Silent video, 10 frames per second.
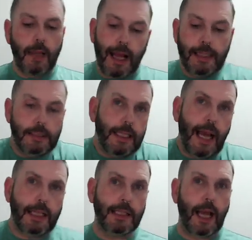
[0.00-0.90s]
And
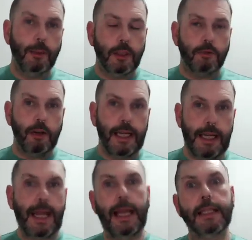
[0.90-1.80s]
yes, I would
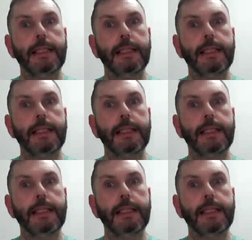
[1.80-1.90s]
agree, it